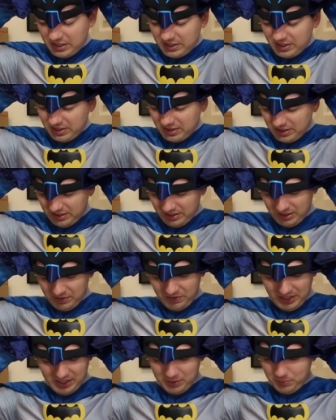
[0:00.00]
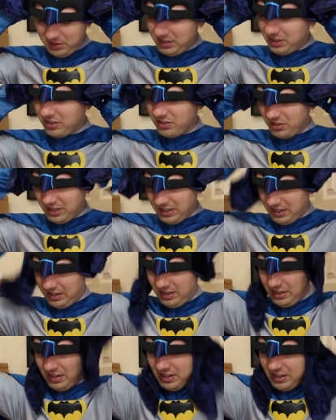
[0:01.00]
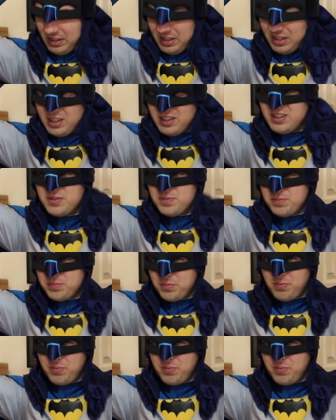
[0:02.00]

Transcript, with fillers: that's not a suffocating material like the